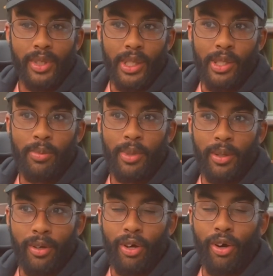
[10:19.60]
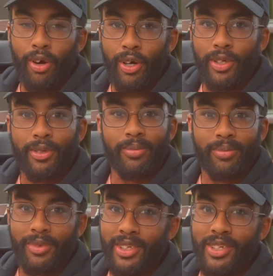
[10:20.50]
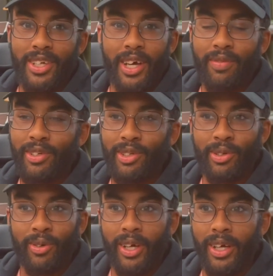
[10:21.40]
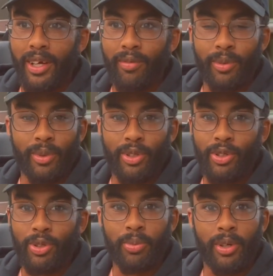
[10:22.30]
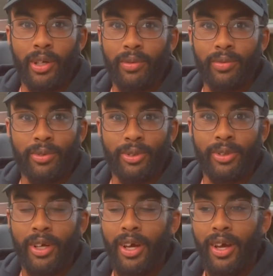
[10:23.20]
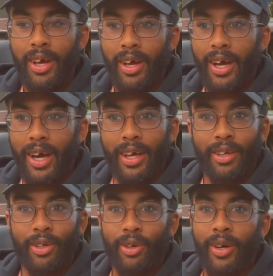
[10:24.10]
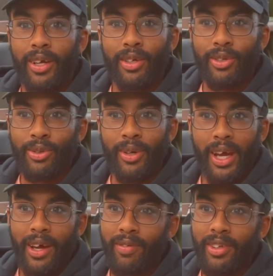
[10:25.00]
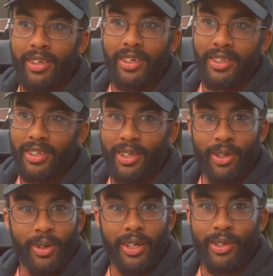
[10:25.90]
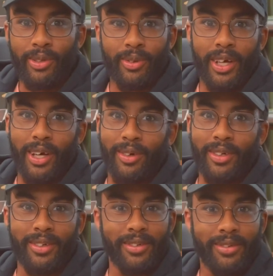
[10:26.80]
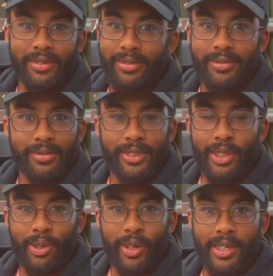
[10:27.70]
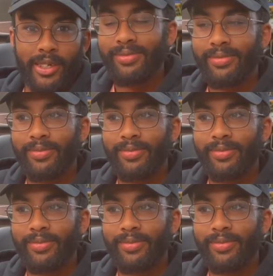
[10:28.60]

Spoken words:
It's been awesome. The staff is great. Everyone's super helpful. I didn't know how to do half the things I know how to do now, and it's crazy.